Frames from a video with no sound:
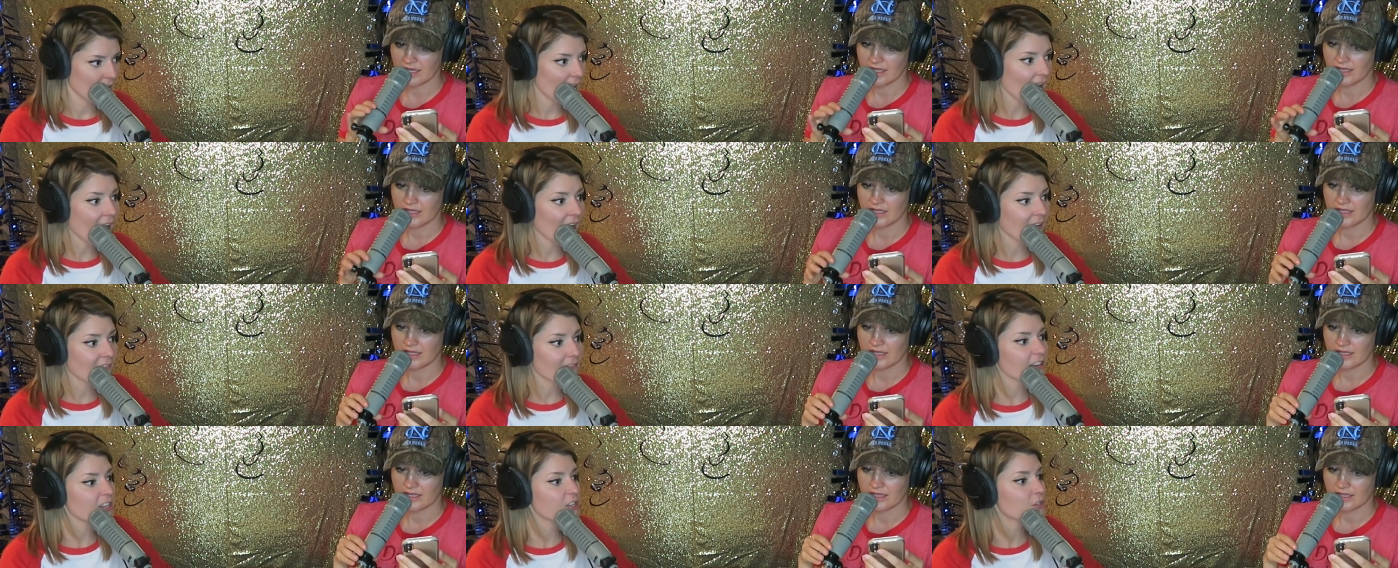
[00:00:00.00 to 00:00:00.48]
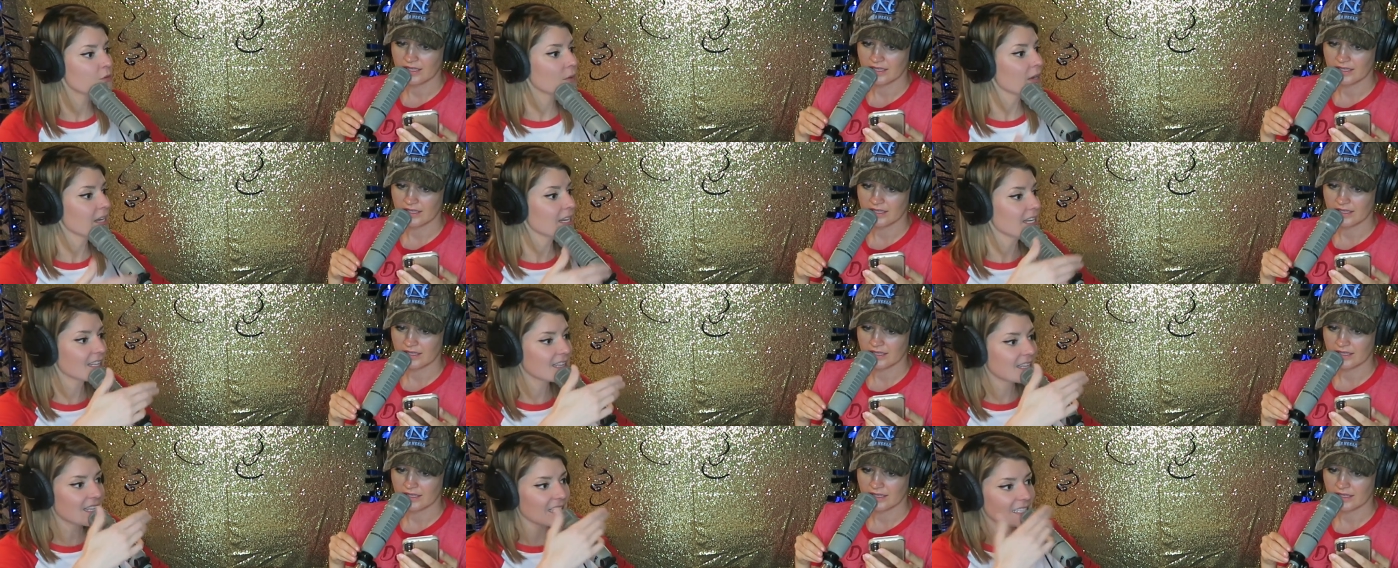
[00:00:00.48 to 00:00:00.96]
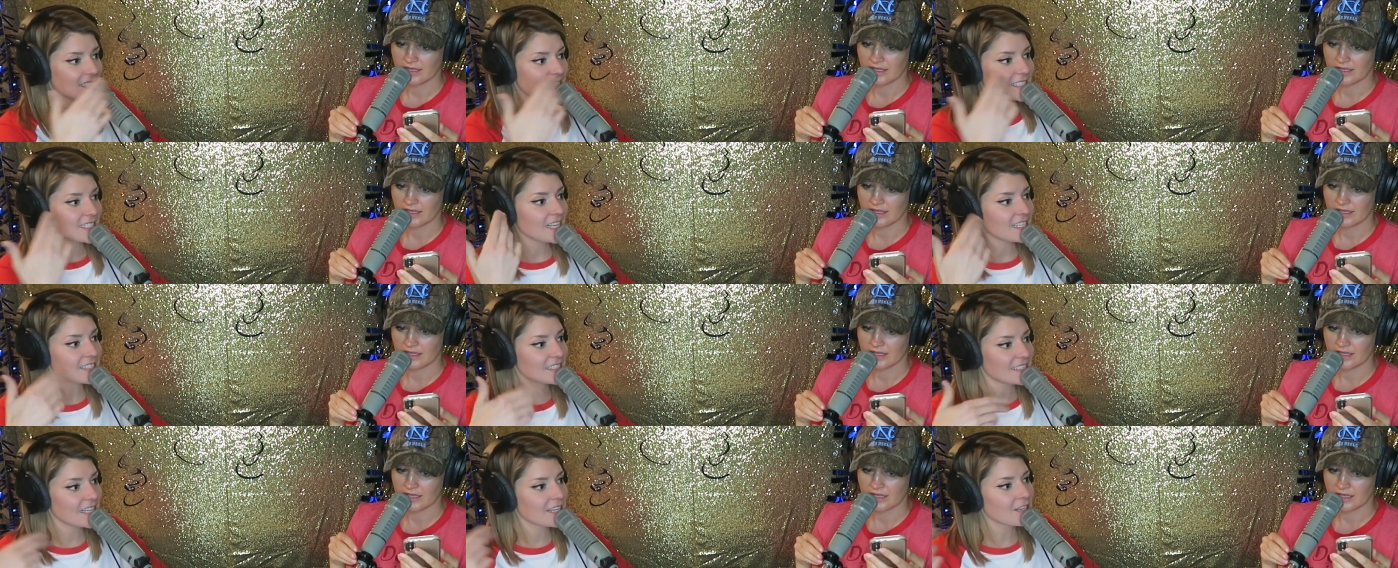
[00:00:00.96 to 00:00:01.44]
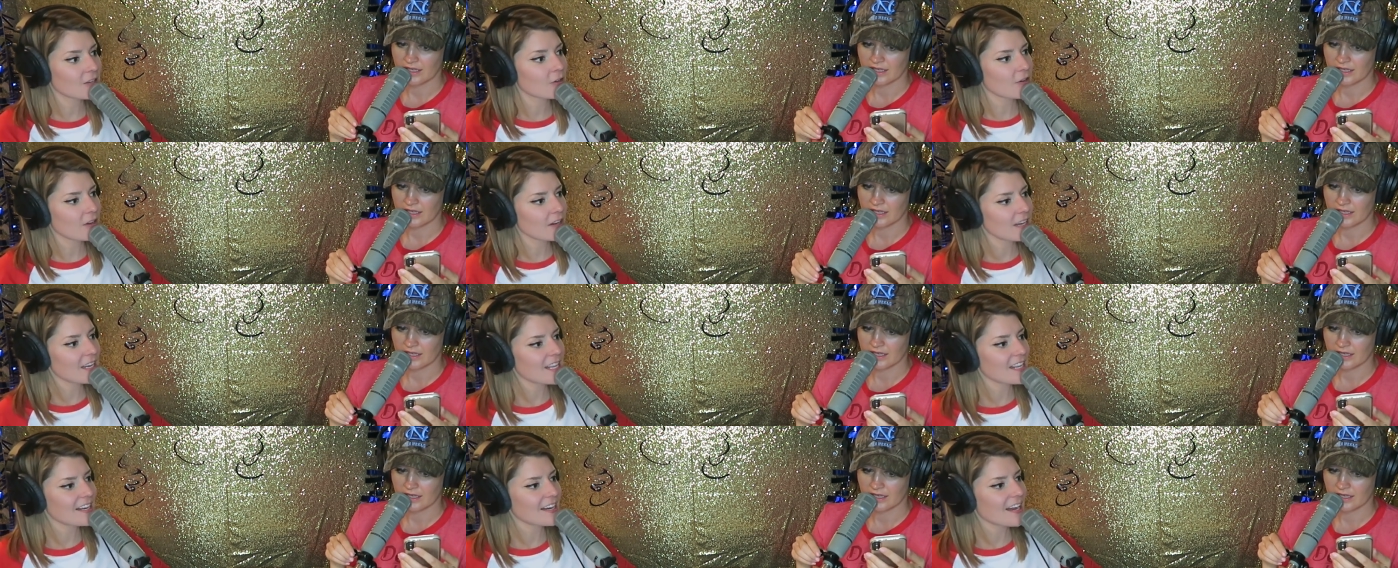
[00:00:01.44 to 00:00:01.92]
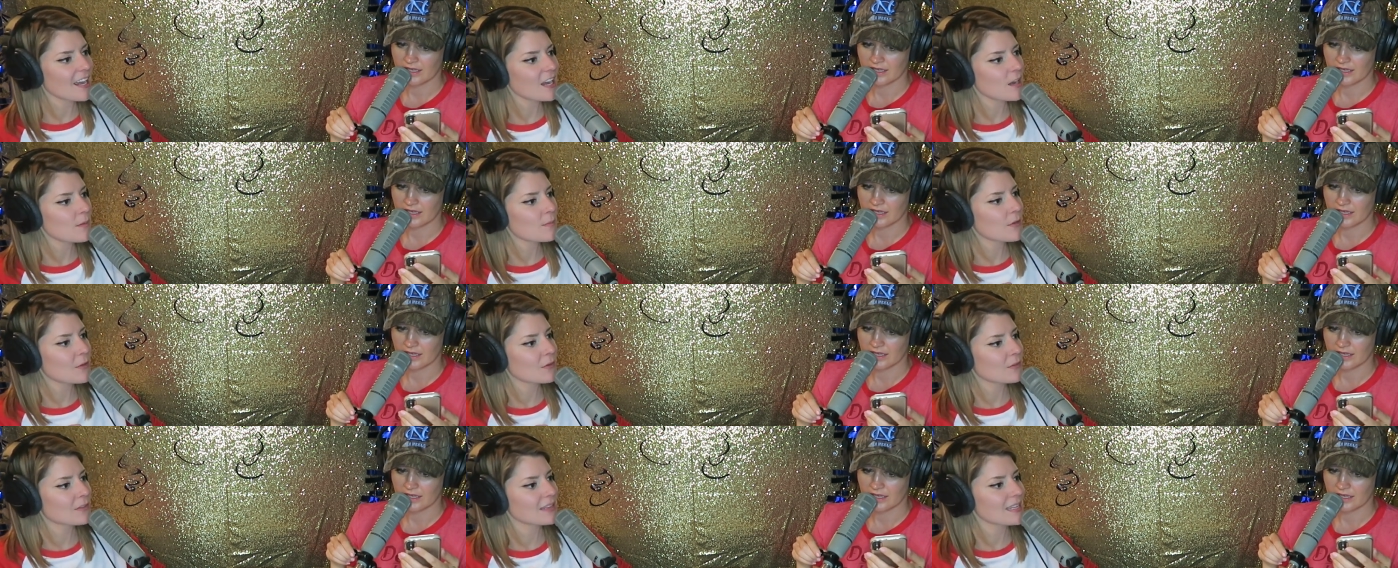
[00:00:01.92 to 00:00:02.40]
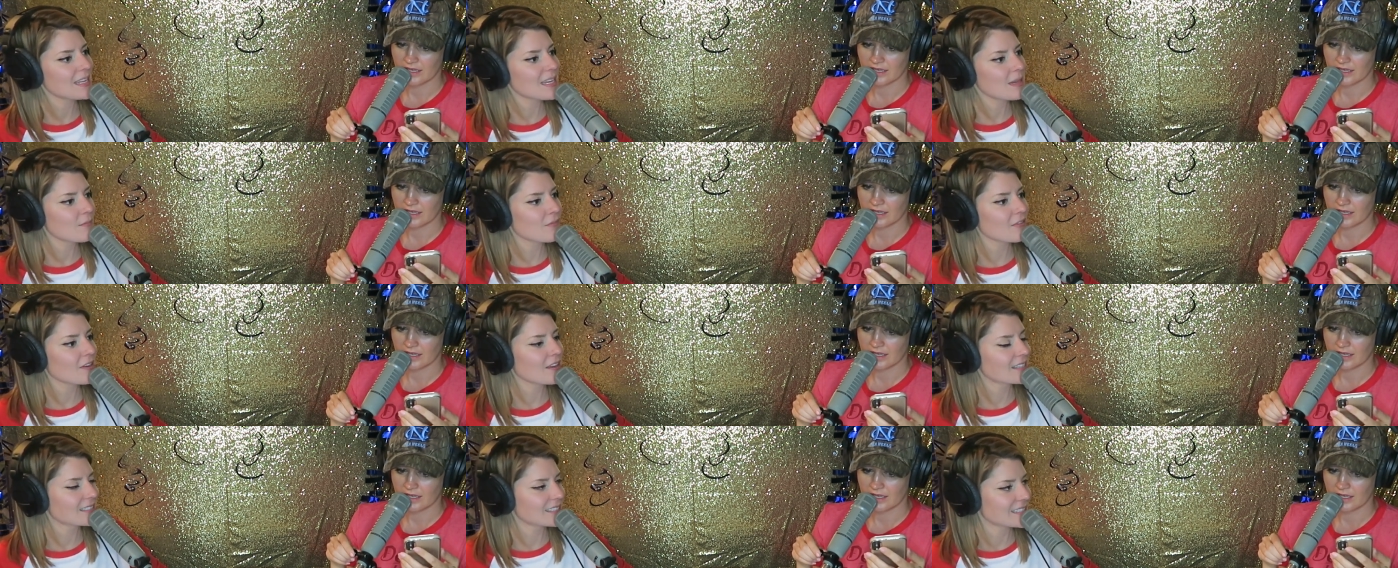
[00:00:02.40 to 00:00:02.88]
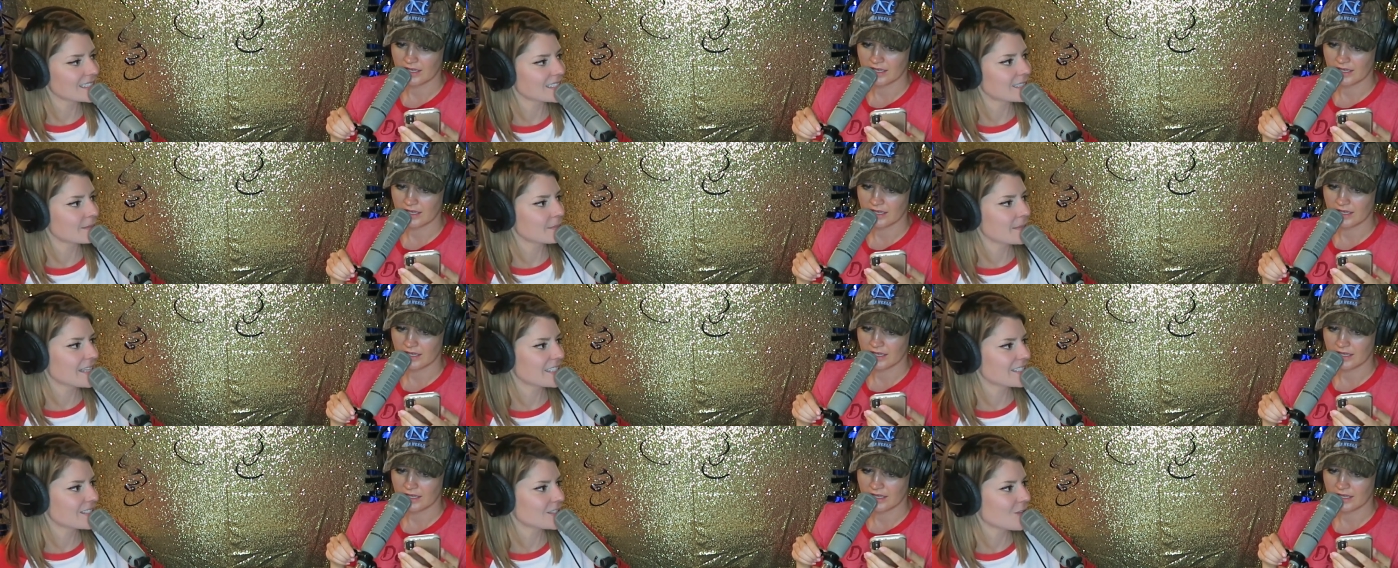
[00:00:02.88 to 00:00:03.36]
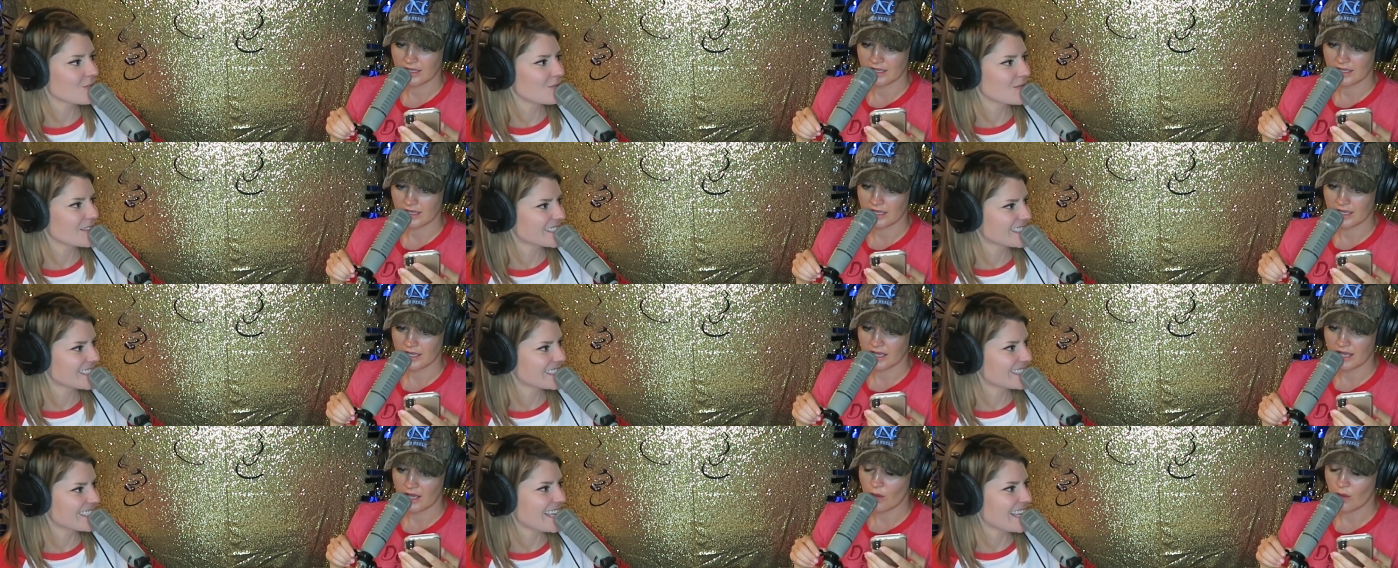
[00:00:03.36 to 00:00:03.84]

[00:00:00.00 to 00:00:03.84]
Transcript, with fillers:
Speaker 1: Yeah, I retweeted this and I said, Gritty and I are both Libras. This makes so much